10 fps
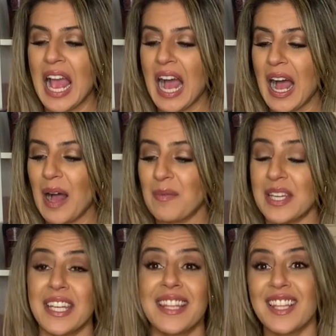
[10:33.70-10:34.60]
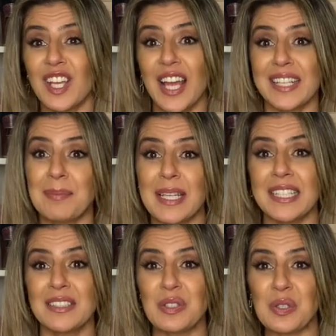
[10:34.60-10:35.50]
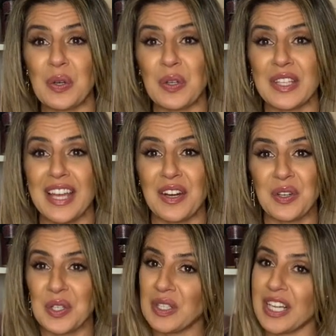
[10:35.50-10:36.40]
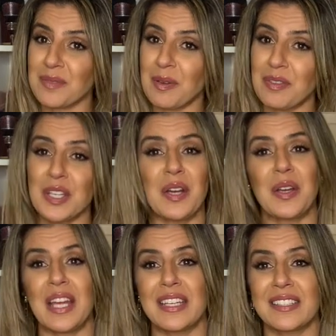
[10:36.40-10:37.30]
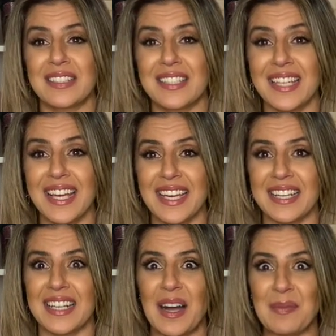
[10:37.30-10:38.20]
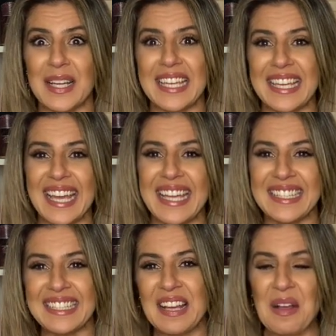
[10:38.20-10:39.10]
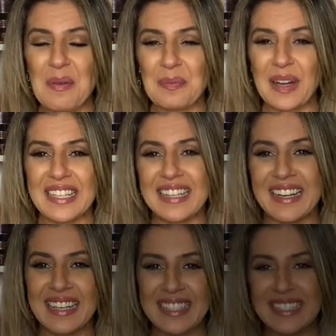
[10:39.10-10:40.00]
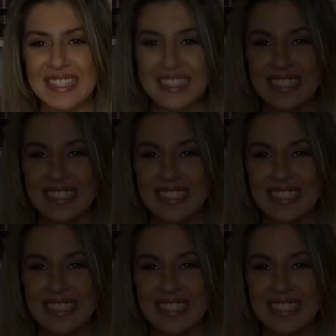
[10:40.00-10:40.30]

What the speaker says: And hit the like button so that I know you liked my video, and yeah, come back again. Bye guys.